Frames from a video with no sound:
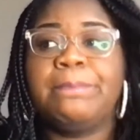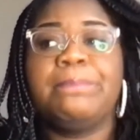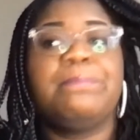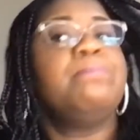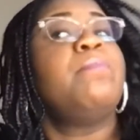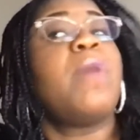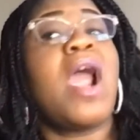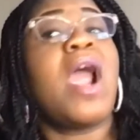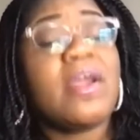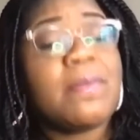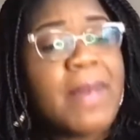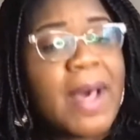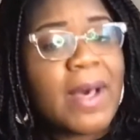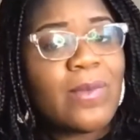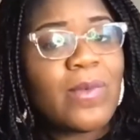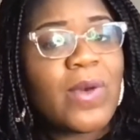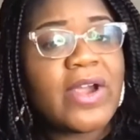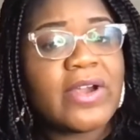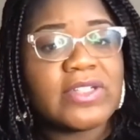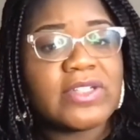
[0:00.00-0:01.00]
mark my
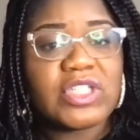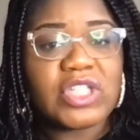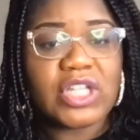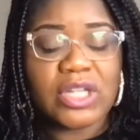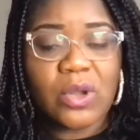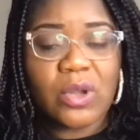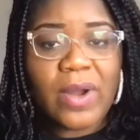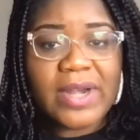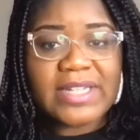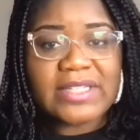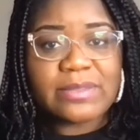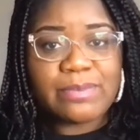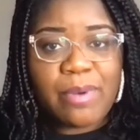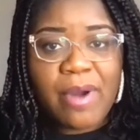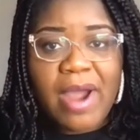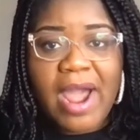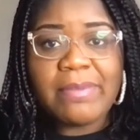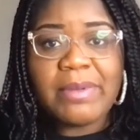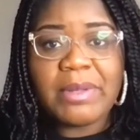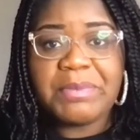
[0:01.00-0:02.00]
words, the Lord is
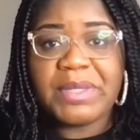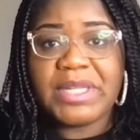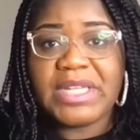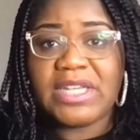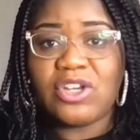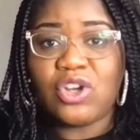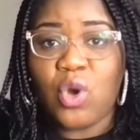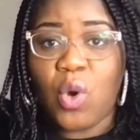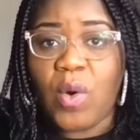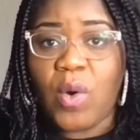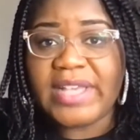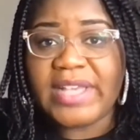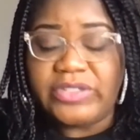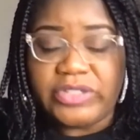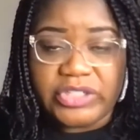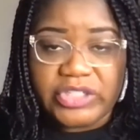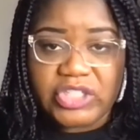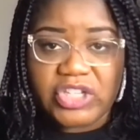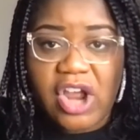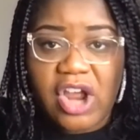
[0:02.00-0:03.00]
probably going
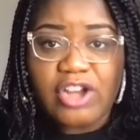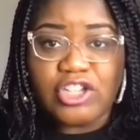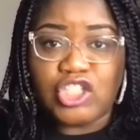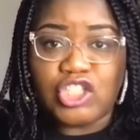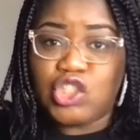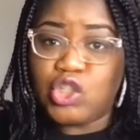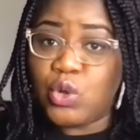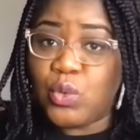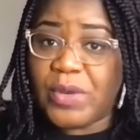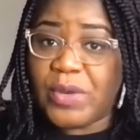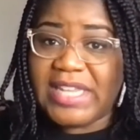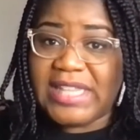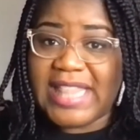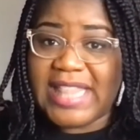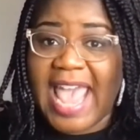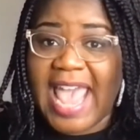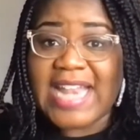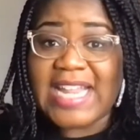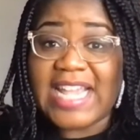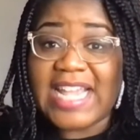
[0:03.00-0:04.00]
to start doing
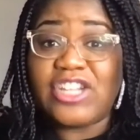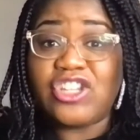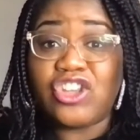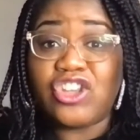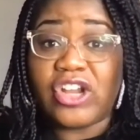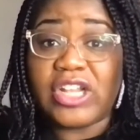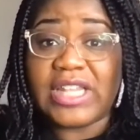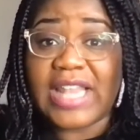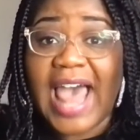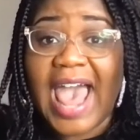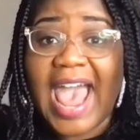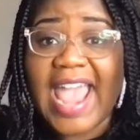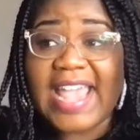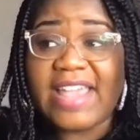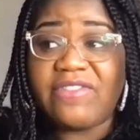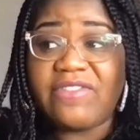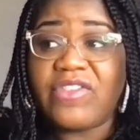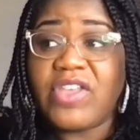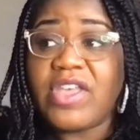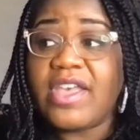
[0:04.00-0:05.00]
that in your
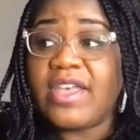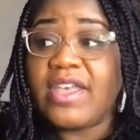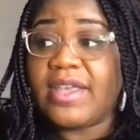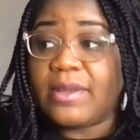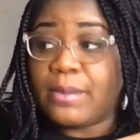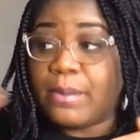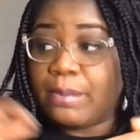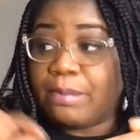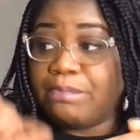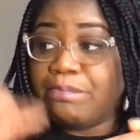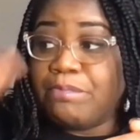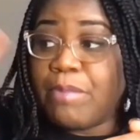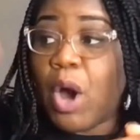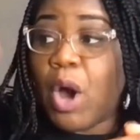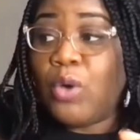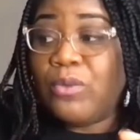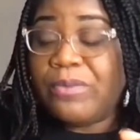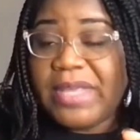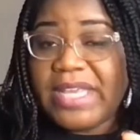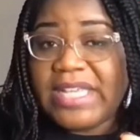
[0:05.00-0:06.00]
life
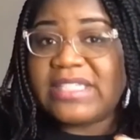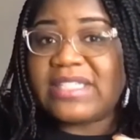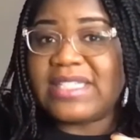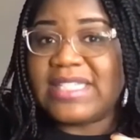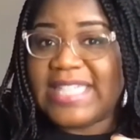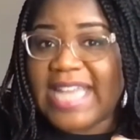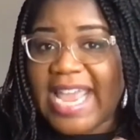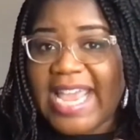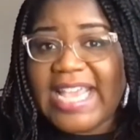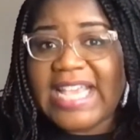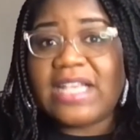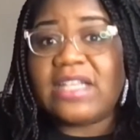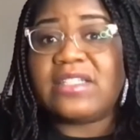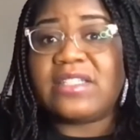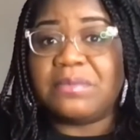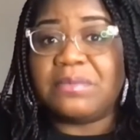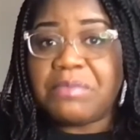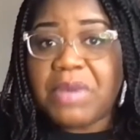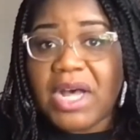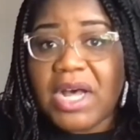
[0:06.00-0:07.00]
moments, days,
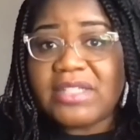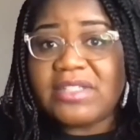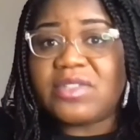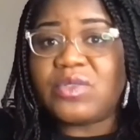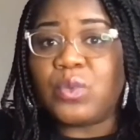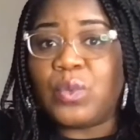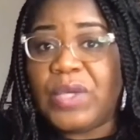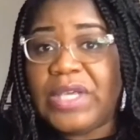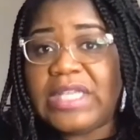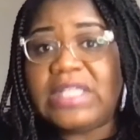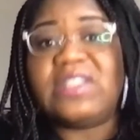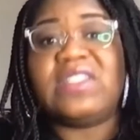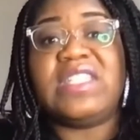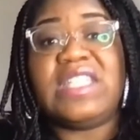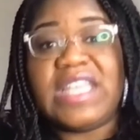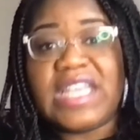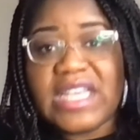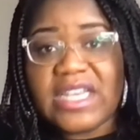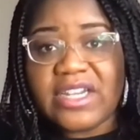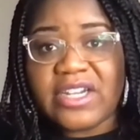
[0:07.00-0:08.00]
months, weeks,
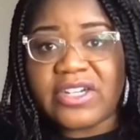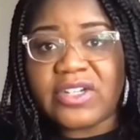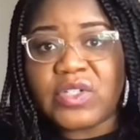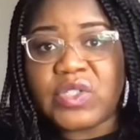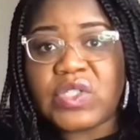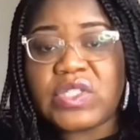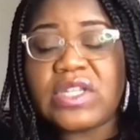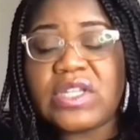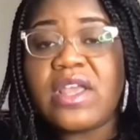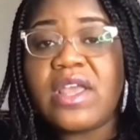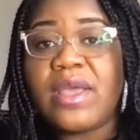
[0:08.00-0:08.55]
years